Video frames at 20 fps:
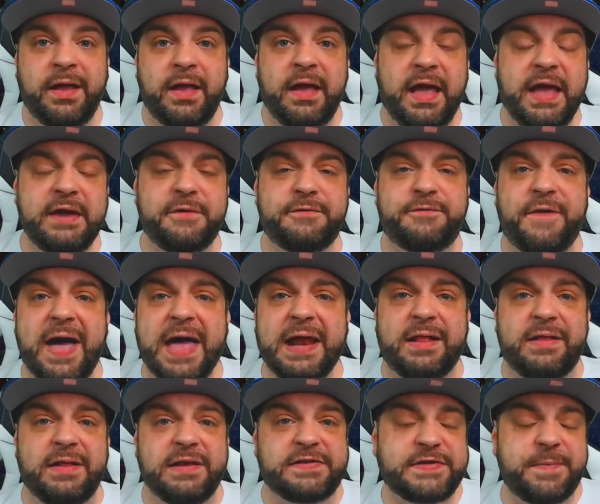And
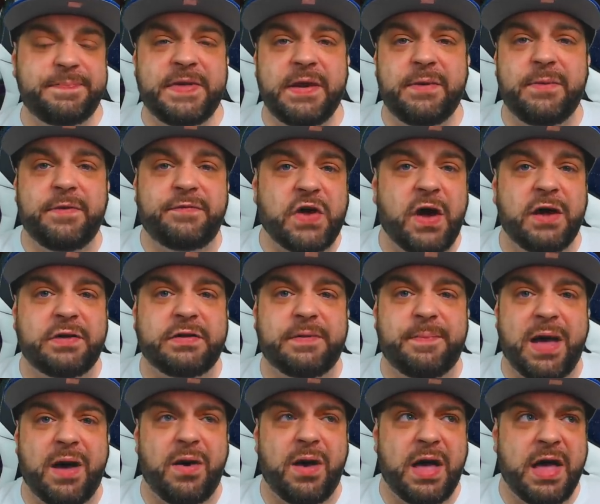finally, something we've talked
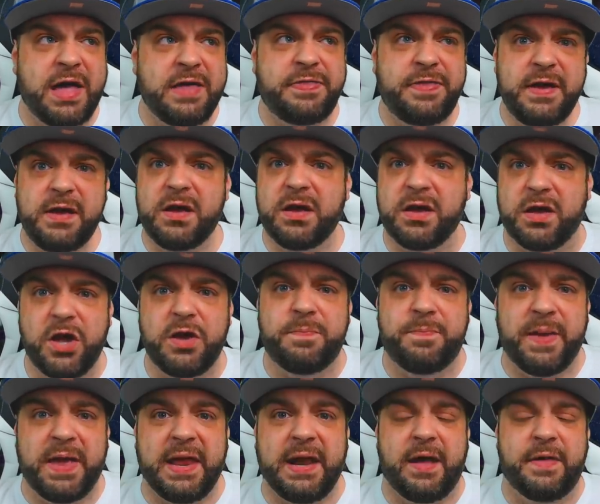about, I think a
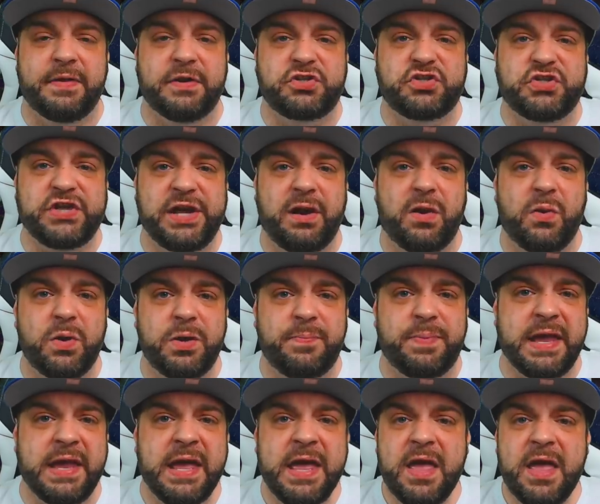good bit on this channel would
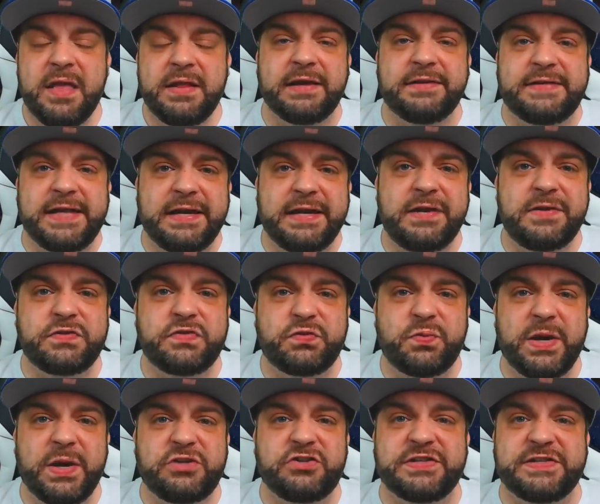be Nintendo
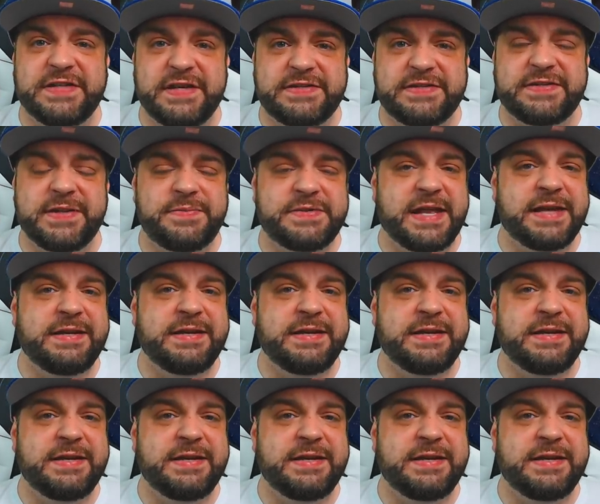Switch systems and